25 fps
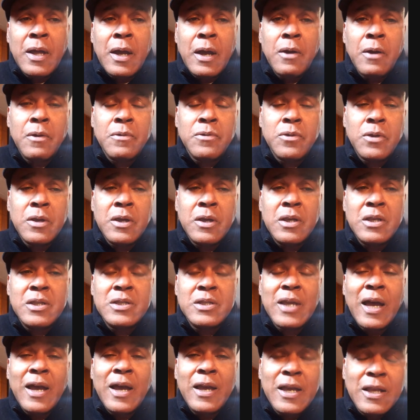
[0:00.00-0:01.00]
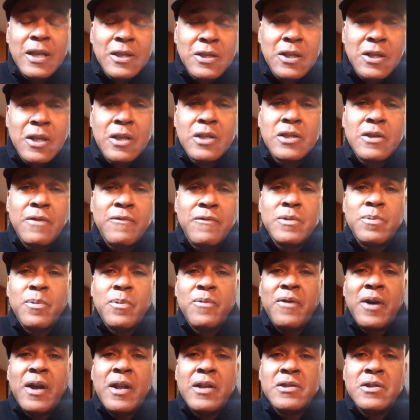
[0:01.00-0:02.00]
out these internet service
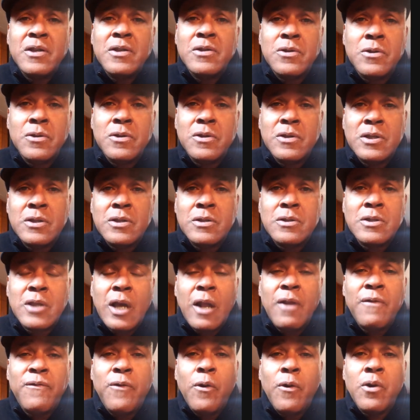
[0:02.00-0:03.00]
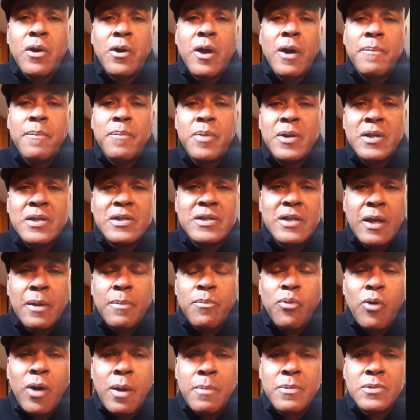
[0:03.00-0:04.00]
providers into telephone companies
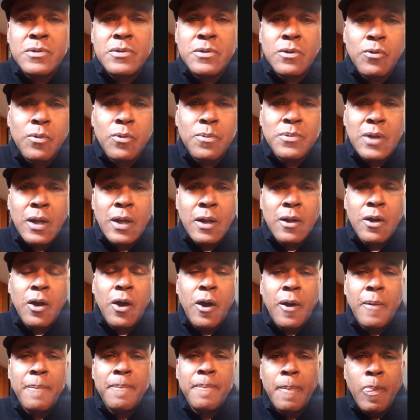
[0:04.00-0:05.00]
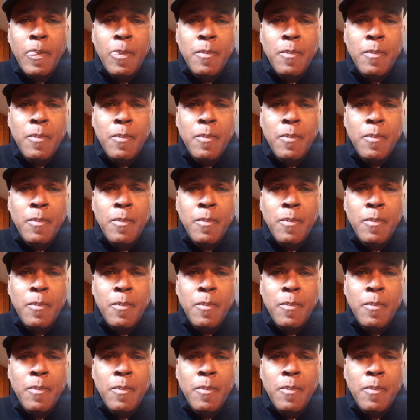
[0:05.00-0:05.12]
like Primus and Group Telecom.